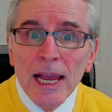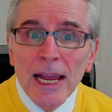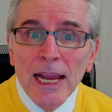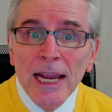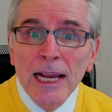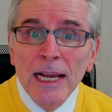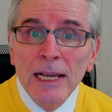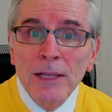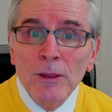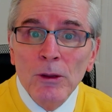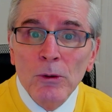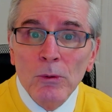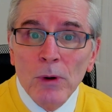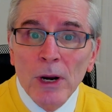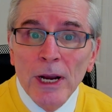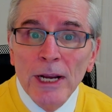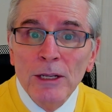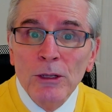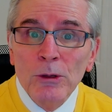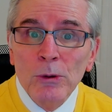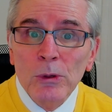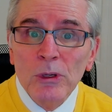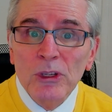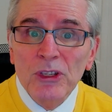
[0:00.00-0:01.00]
and the
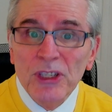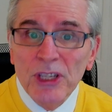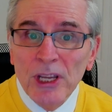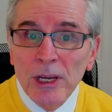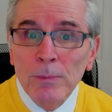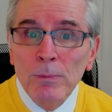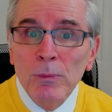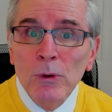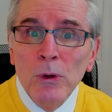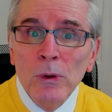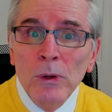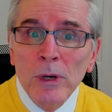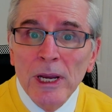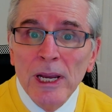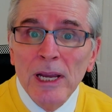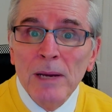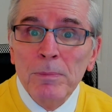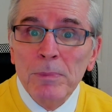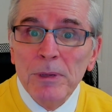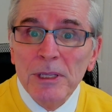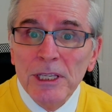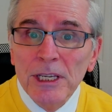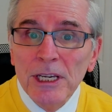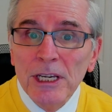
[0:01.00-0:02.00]
right to assemble
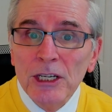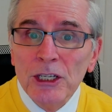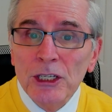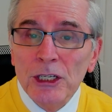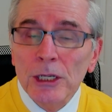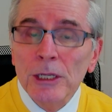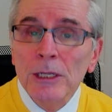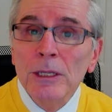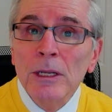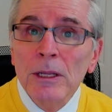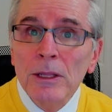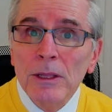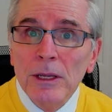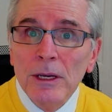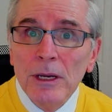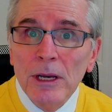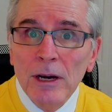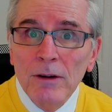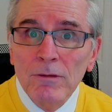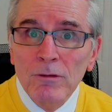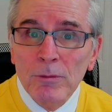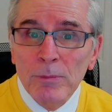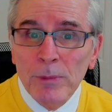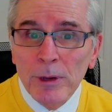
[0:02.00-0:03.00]
and petition the
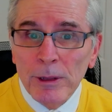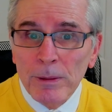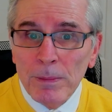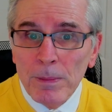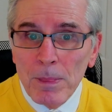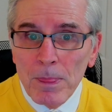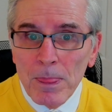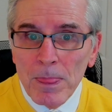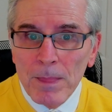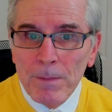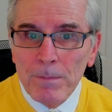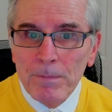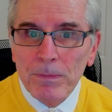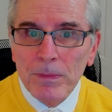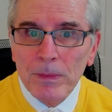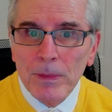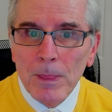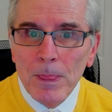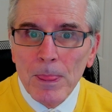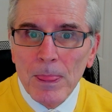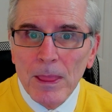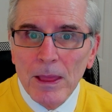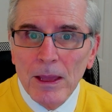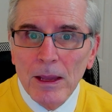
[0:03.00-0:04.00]
government.
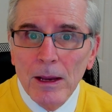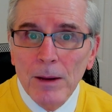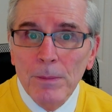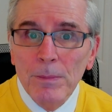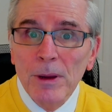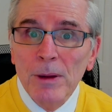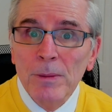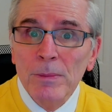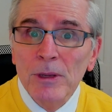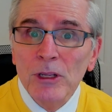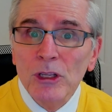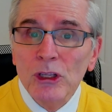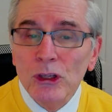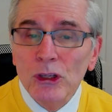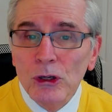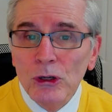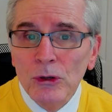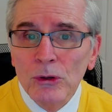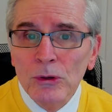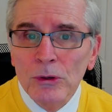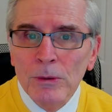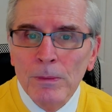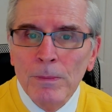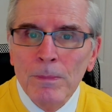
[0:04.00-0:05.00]
Amendment
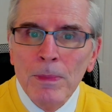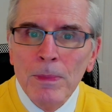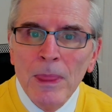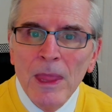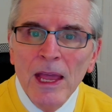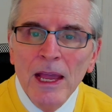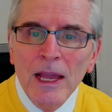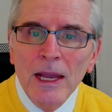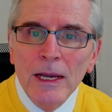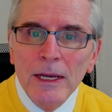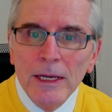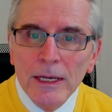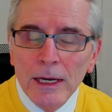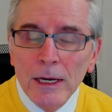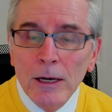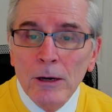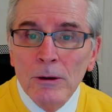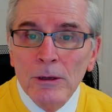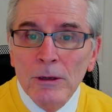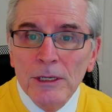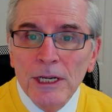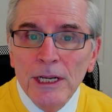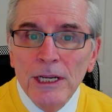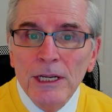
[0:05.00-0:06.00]
2
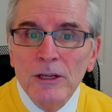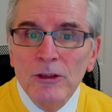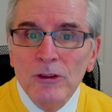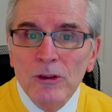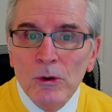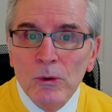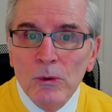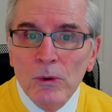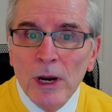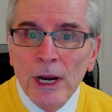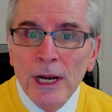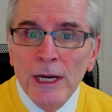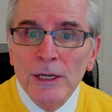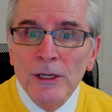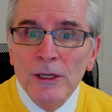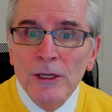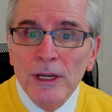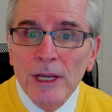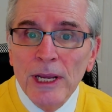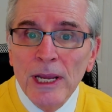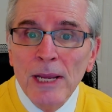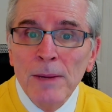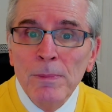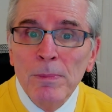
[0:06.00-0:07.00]
guarantees the right
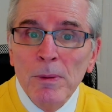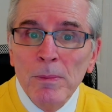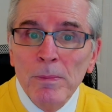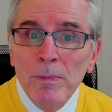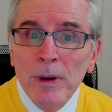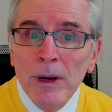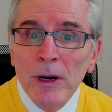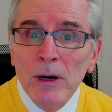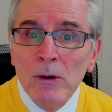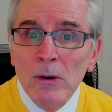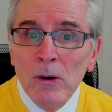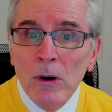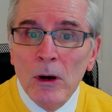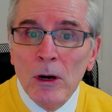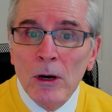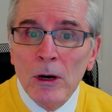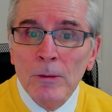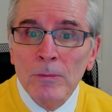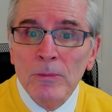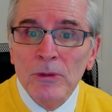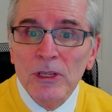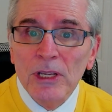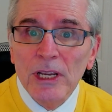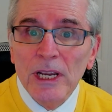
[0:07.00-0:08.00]
to keep and bear
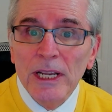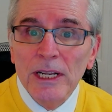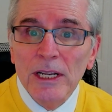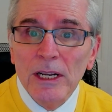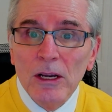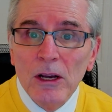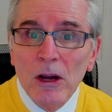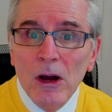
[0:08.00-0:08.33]
arms in the